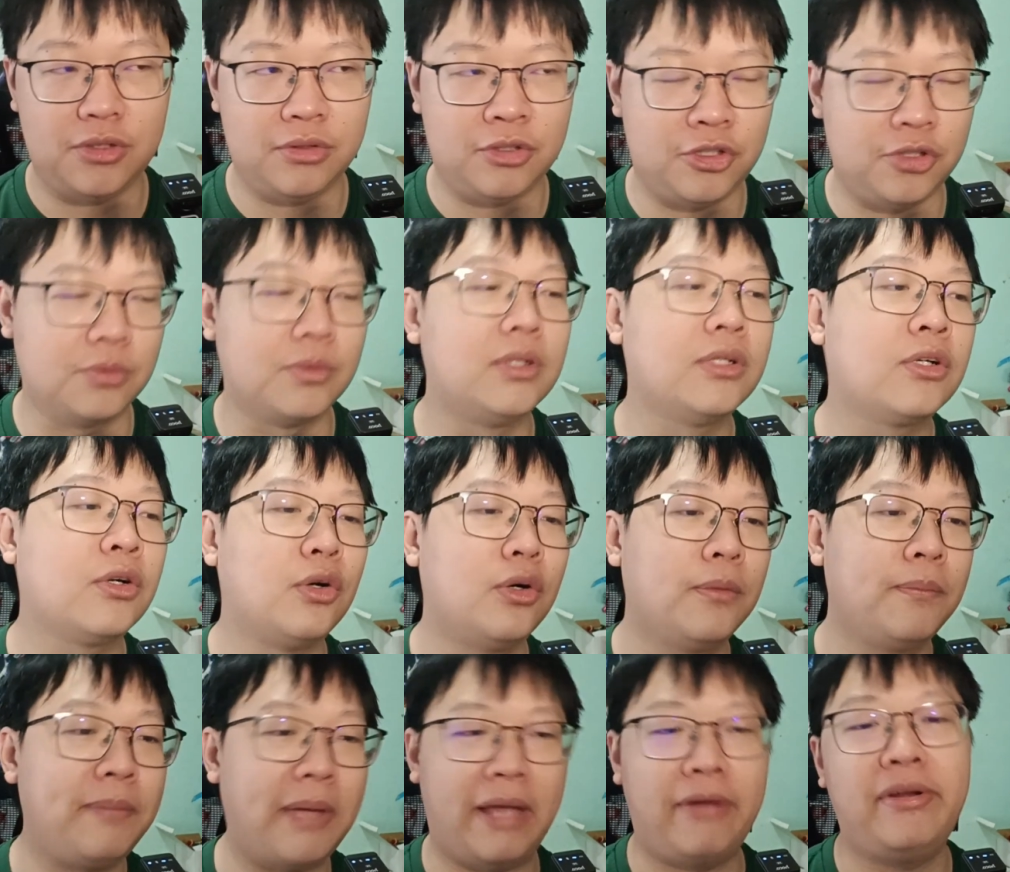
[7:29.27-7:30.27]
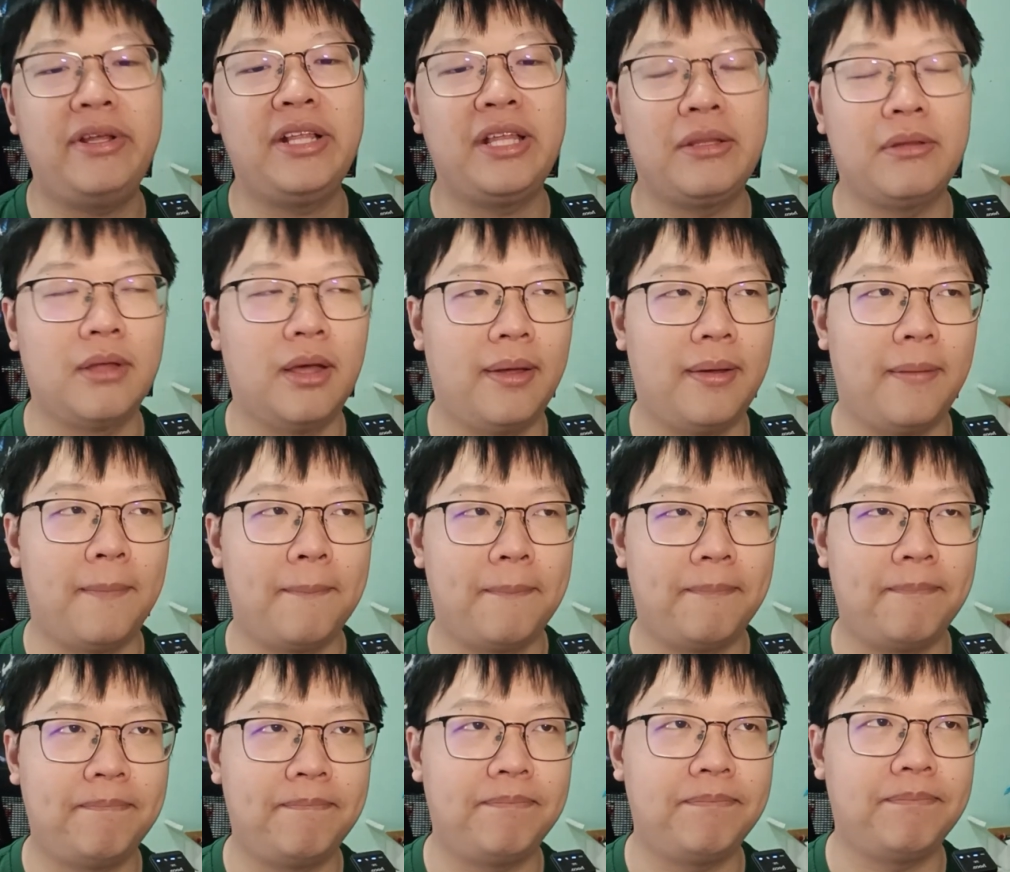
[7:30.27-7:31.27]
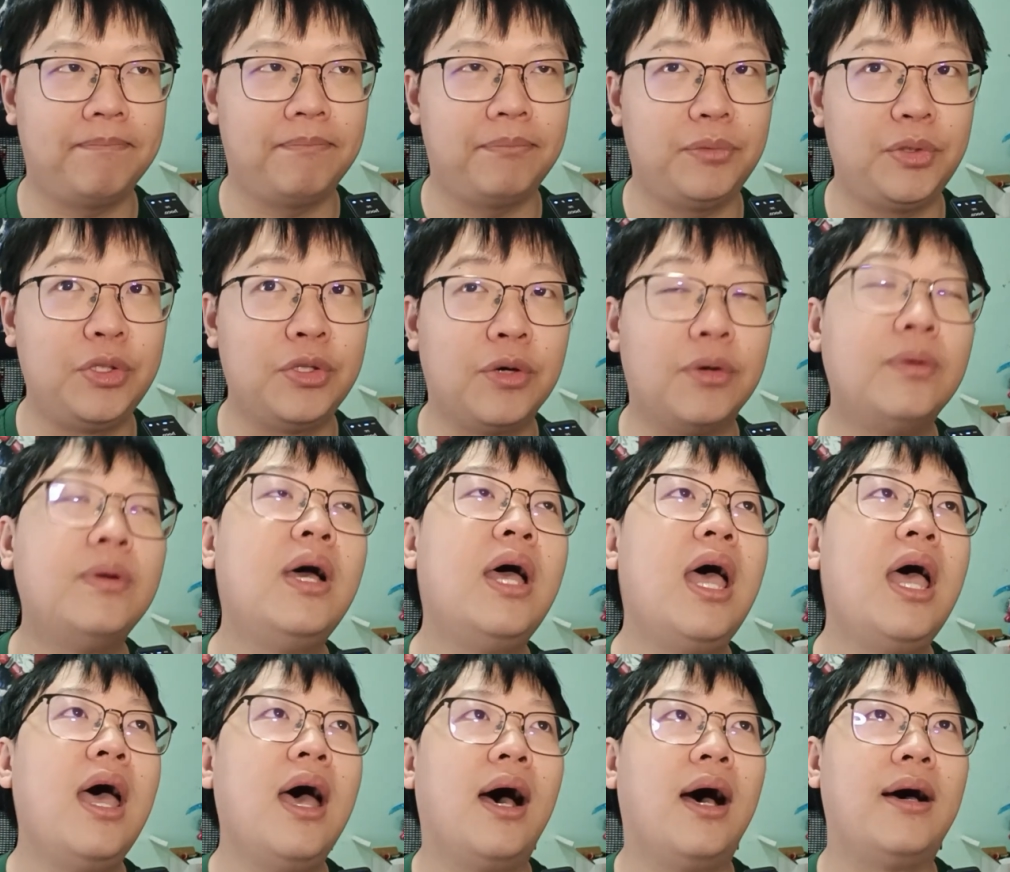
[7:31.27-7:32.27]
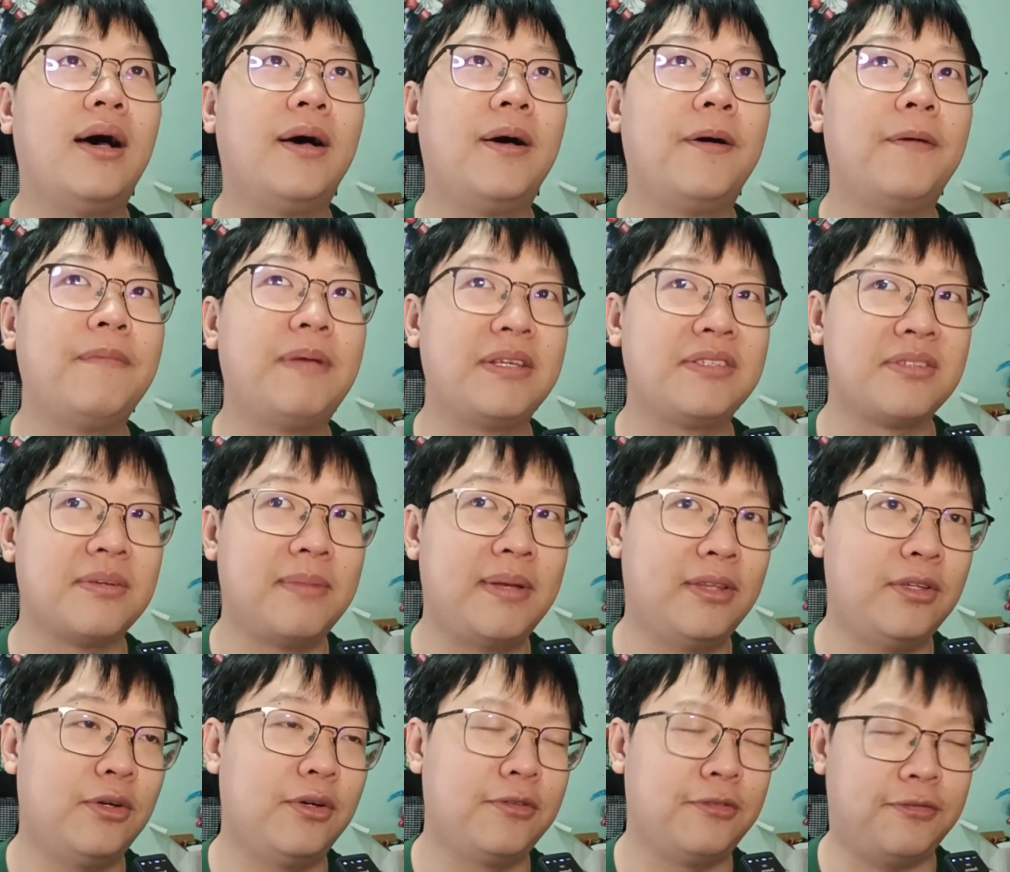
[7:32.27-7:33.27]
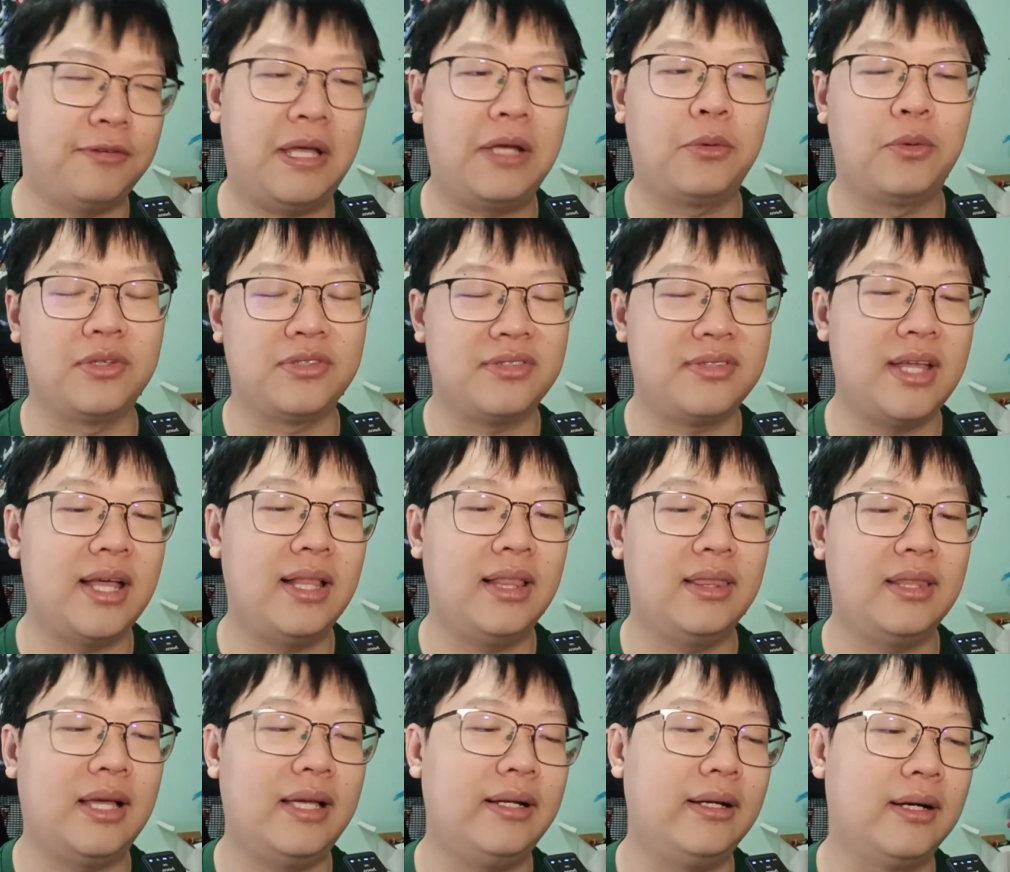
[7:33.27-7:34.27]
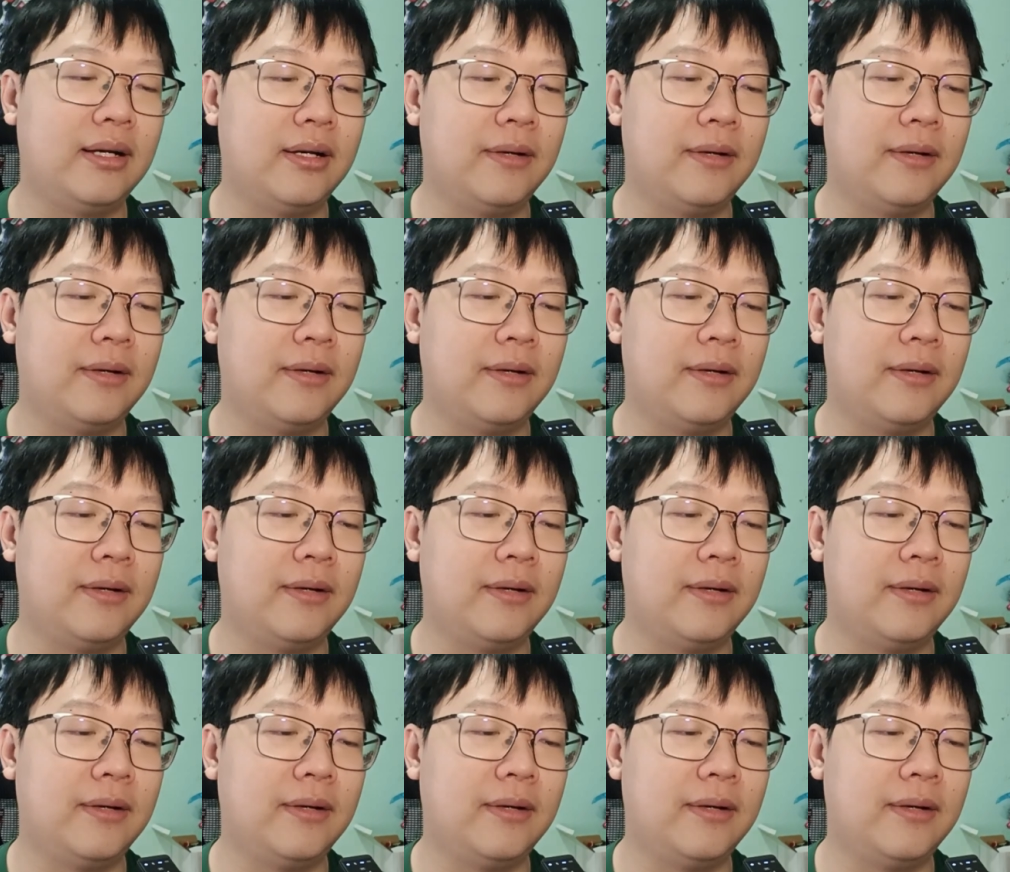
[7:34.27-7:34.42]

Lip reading: Jewel Core, bearing as a matter of fact was that like